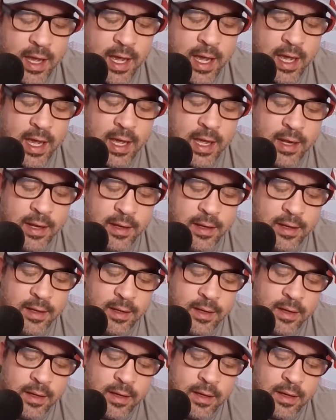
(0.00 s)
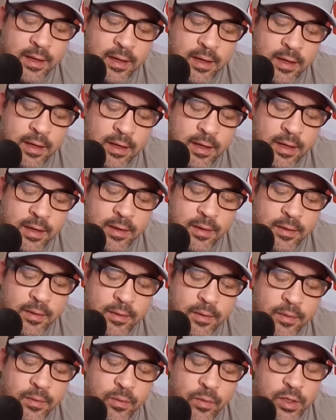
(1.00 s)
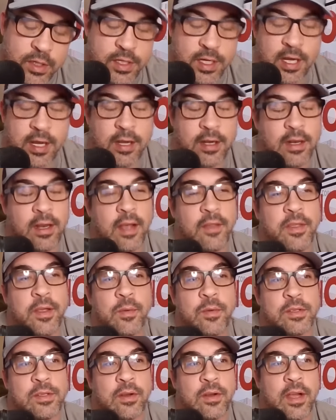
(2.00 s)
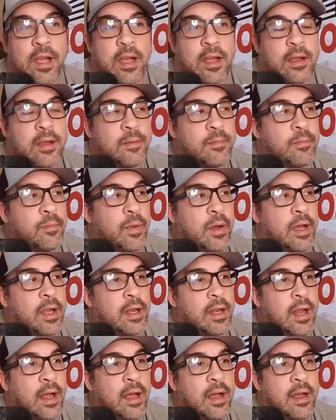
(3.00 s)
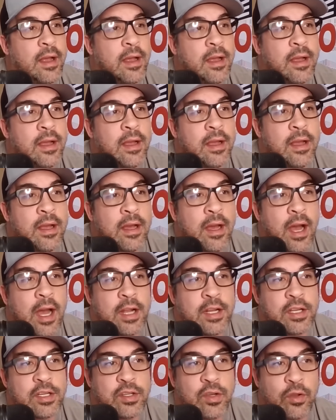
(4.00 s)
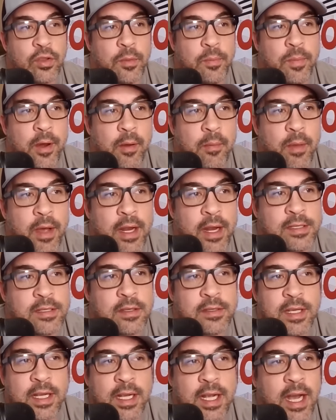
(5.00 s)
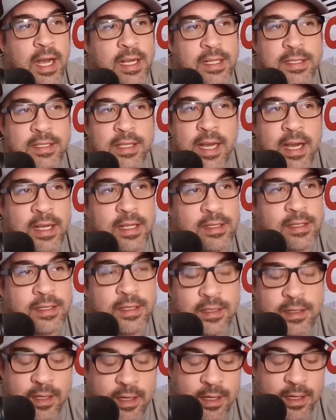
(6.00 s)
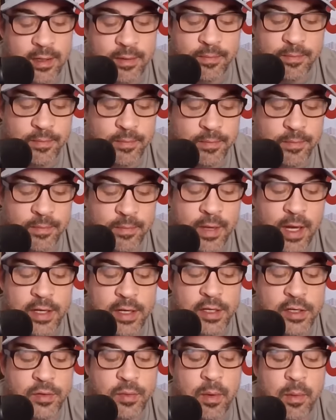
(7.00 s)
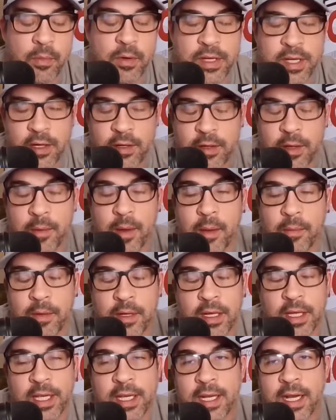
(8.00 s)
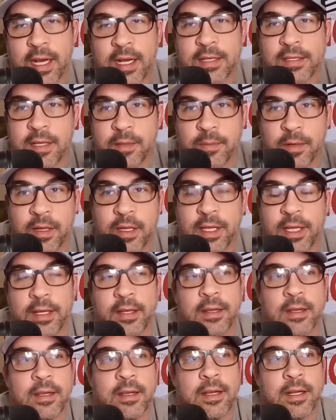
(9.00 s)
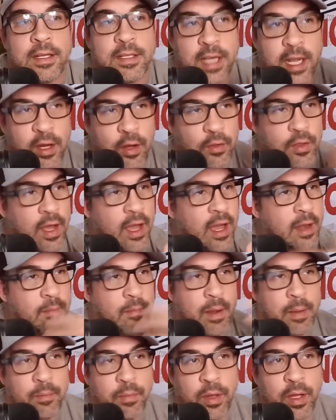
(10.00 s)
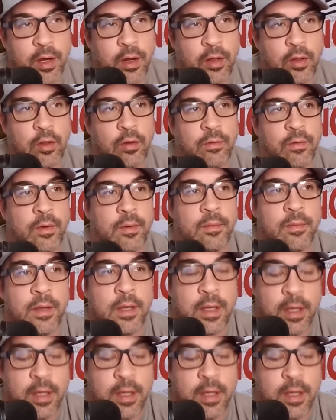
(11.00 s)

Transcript: And which nothing was okay. But I just told the paramedics, I was like, guys, guys, um, I just remember telling them, I'm clean, guys, I'm clean. Because I know they had my blood all over them.